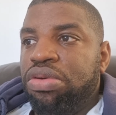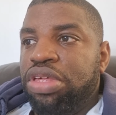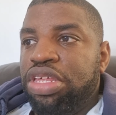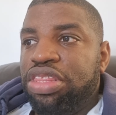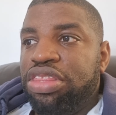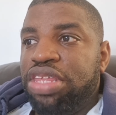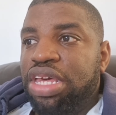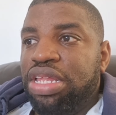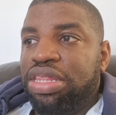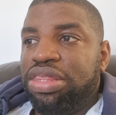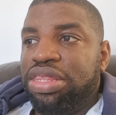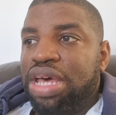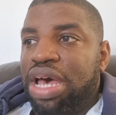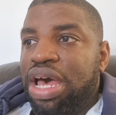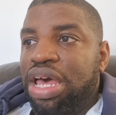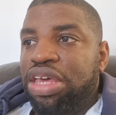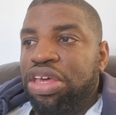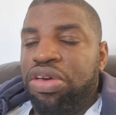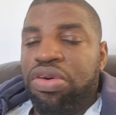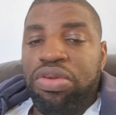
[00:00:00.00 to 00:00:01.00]
you think
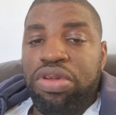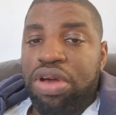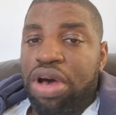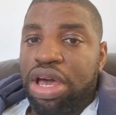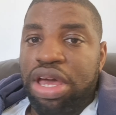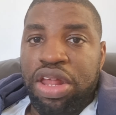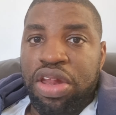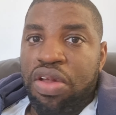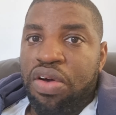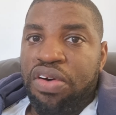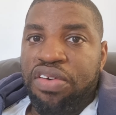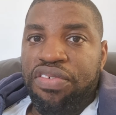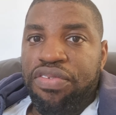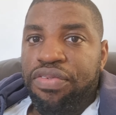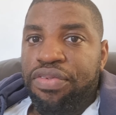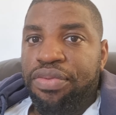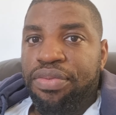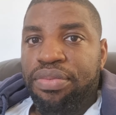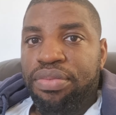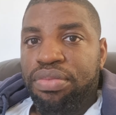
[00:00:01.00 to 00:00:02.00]
that you're not
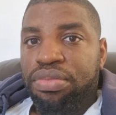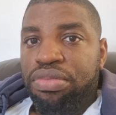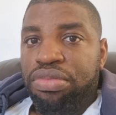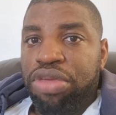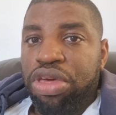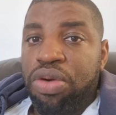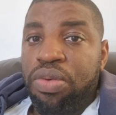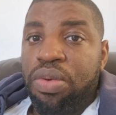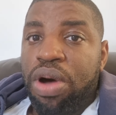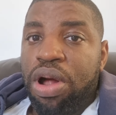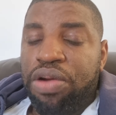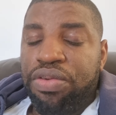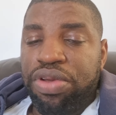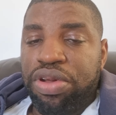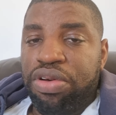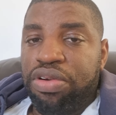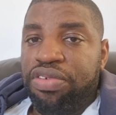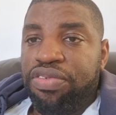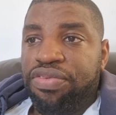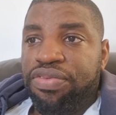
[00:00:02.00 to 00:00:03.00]
enough. You are
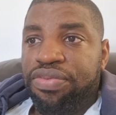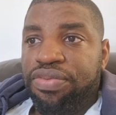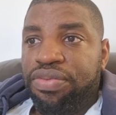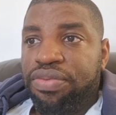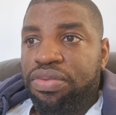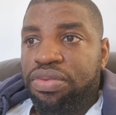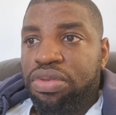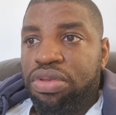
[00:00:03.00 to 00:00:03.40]
enough.